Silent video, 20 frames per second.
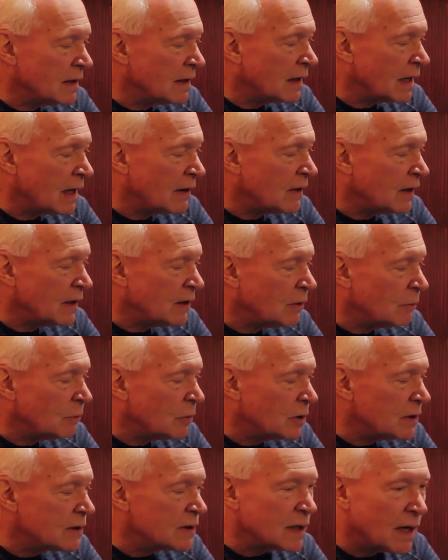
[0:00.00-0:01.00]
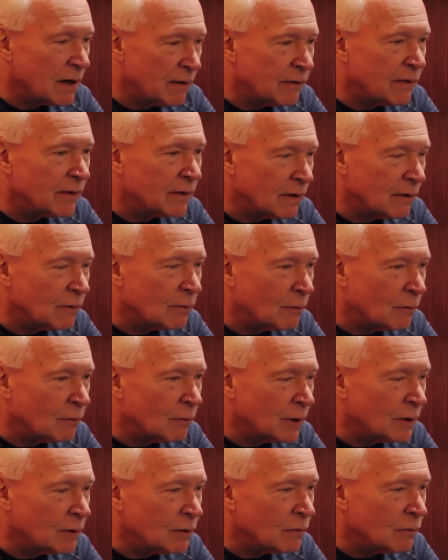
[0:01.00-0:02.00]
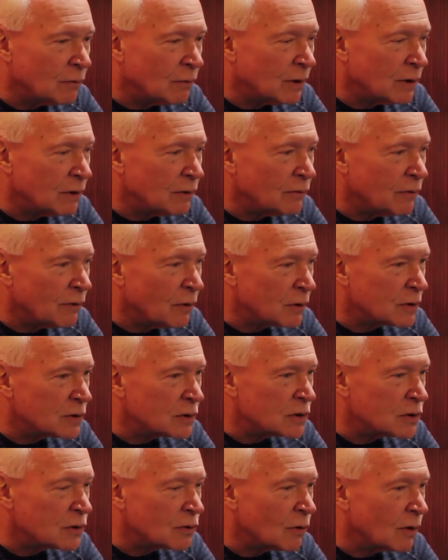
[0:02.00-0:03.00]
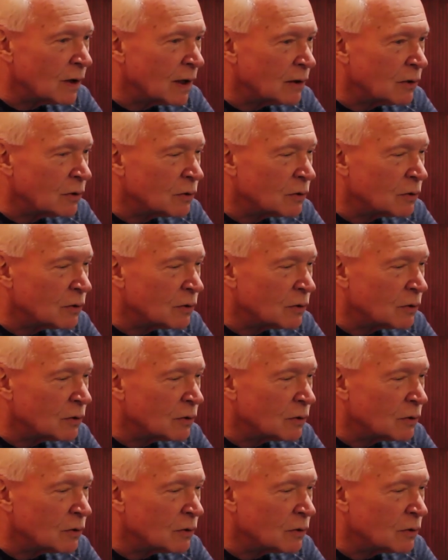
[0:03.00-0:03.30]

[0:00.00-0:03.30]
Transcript: that I think you're pretty safe uh, when you when you focus a story on